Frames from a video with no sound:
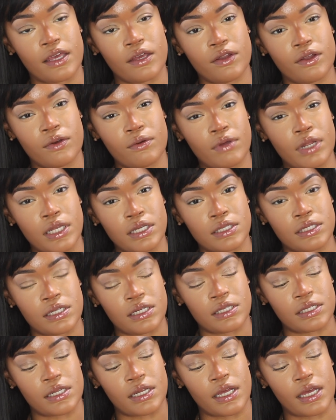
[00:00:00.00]
you know, any
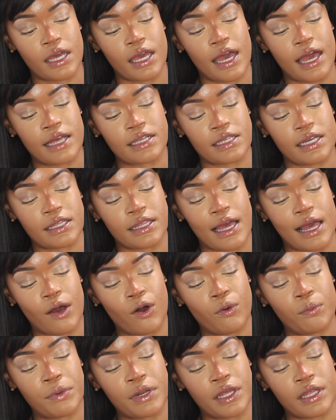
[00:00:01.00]
seasoning, it has like that
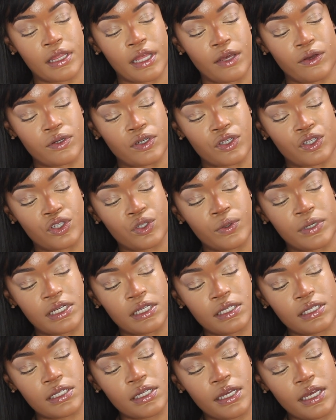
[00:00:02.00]
opening that you just
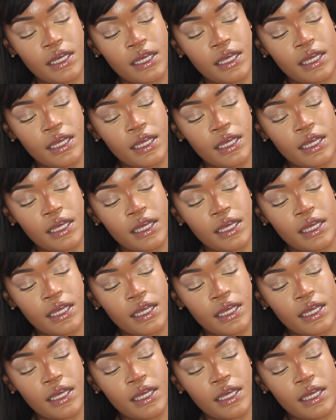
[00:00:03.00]
twist.